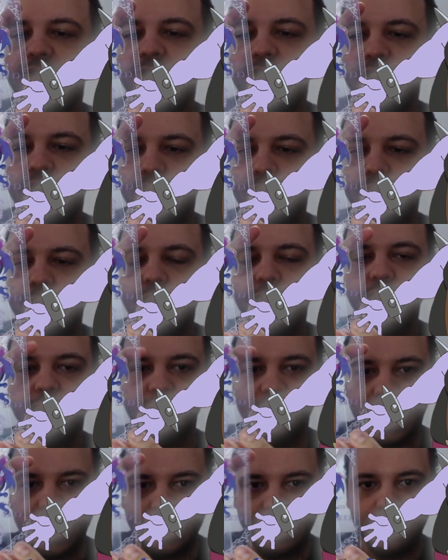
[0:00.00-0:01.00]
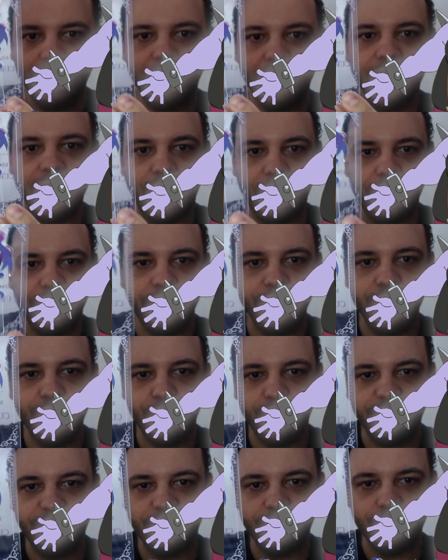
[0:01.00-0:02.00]
you like character
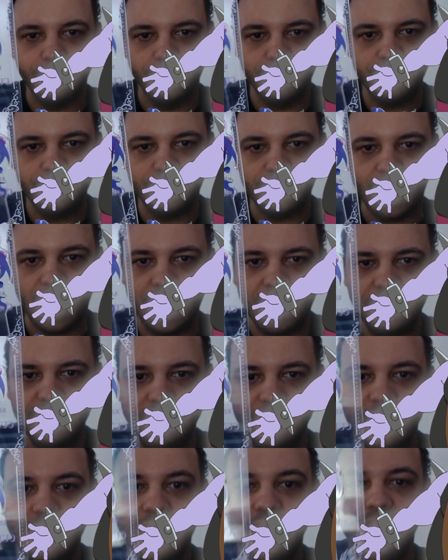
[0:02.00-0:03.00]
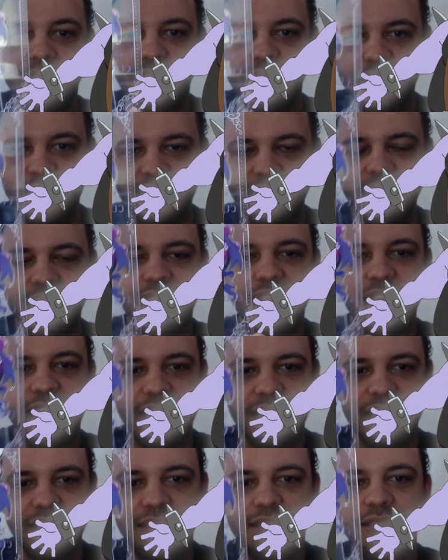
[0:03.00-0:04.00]
driven merchandise, this
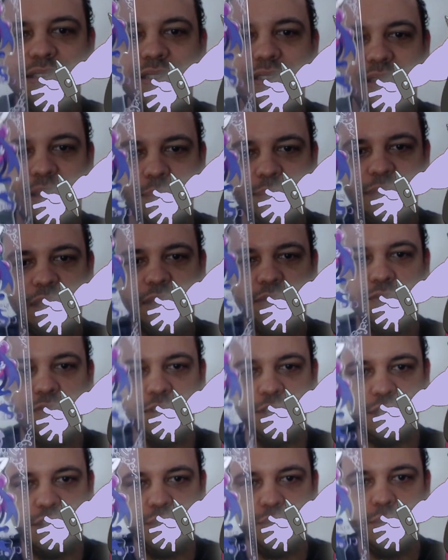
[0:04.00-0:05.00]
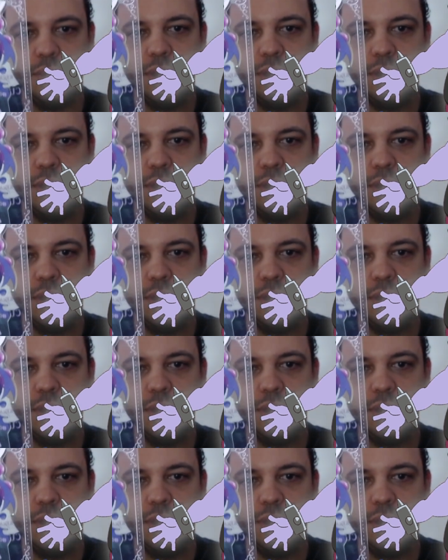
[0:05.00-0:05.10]
is something for you